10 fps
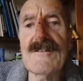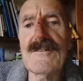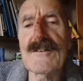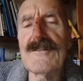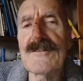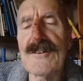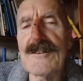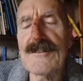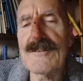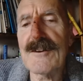It is
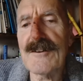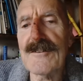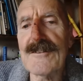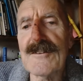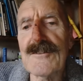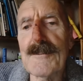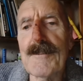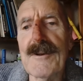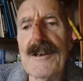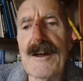considered courteous
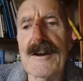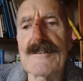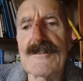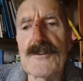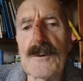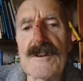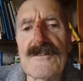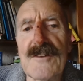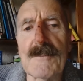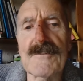and polite to
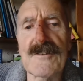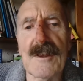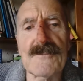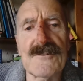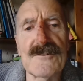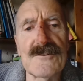accept such